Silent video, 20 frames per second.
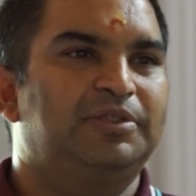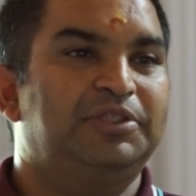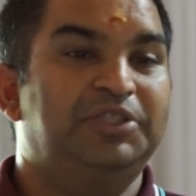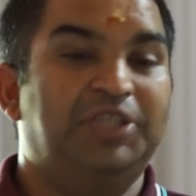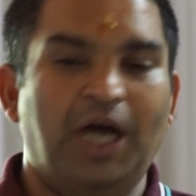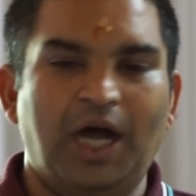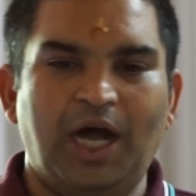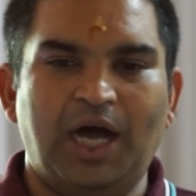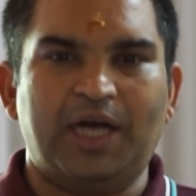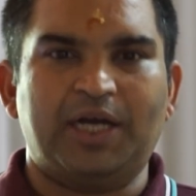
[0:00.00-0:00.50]

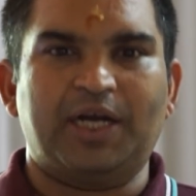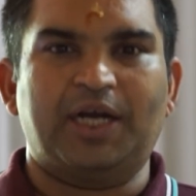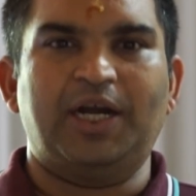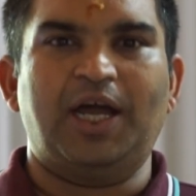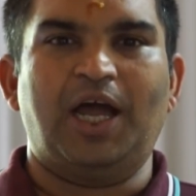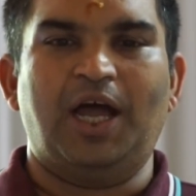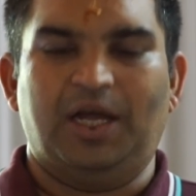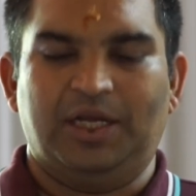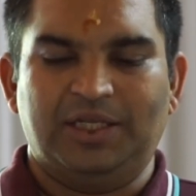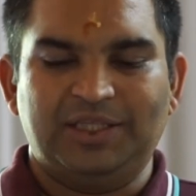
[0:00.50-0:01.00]

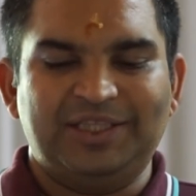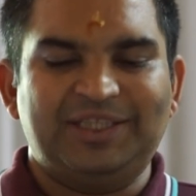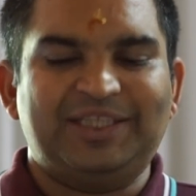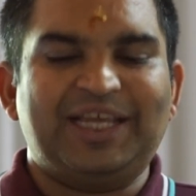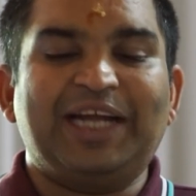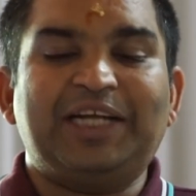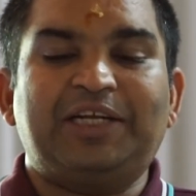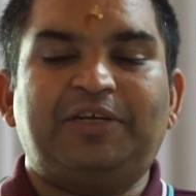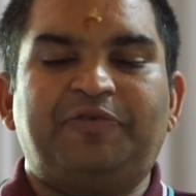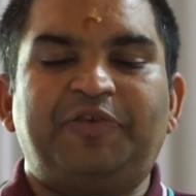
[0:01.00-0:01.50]
Dharana,
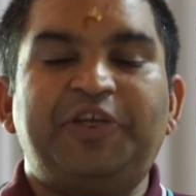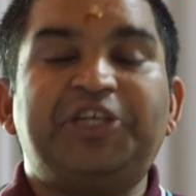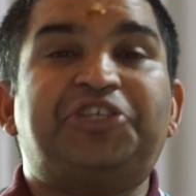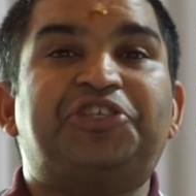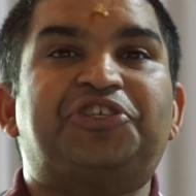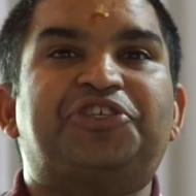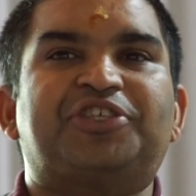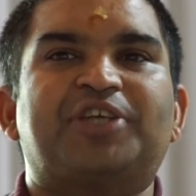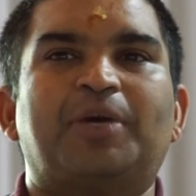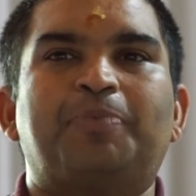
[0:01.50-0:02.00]
that which
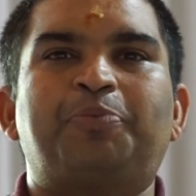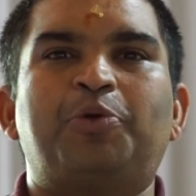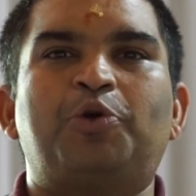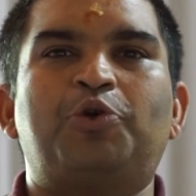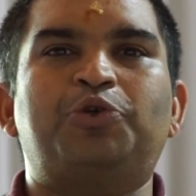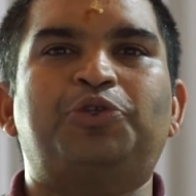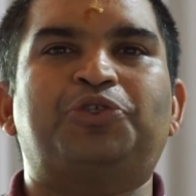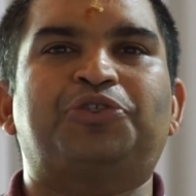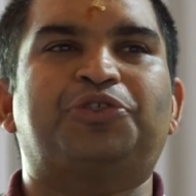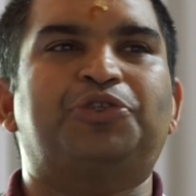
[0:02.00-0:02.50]

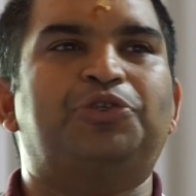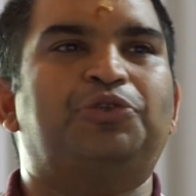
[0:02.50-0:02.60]
supports